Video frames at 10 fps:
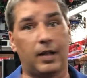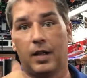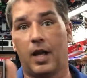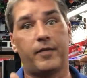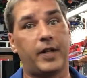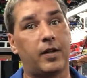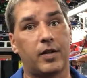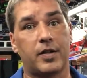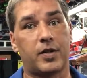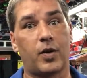Love to
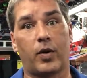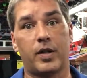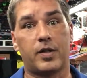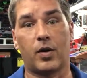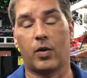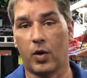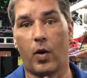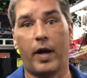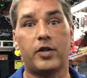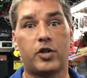hear the stories, so
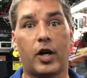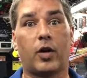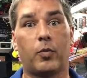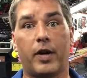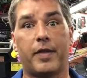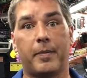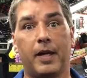go ahead and share them with